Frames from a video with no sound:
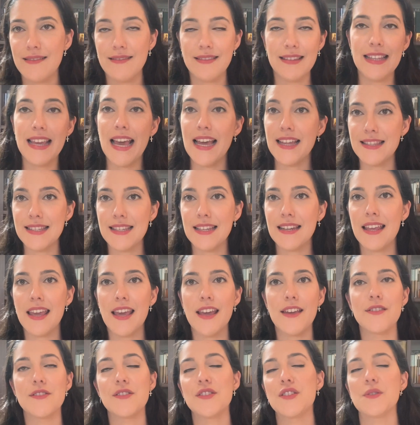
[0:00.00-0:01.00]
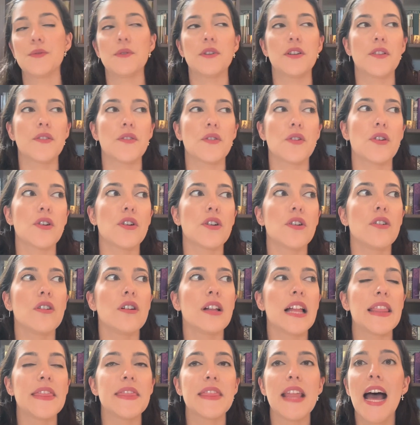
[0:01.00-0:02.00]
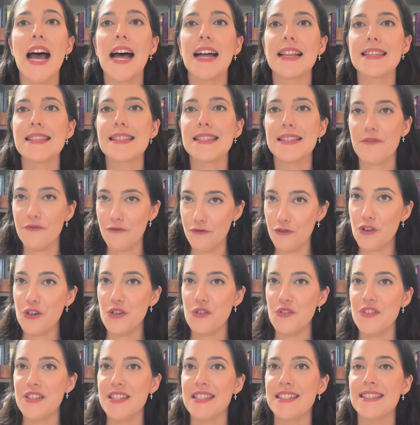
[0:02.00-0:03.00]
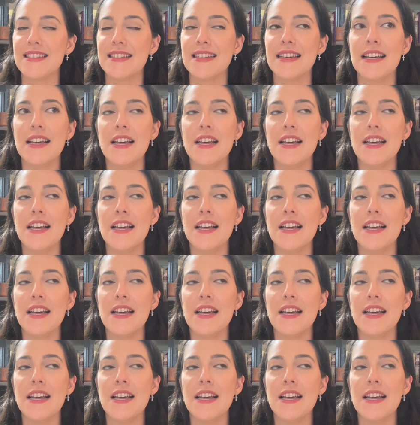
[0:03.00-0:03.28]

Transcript: gets engaged to another girl. And that's the first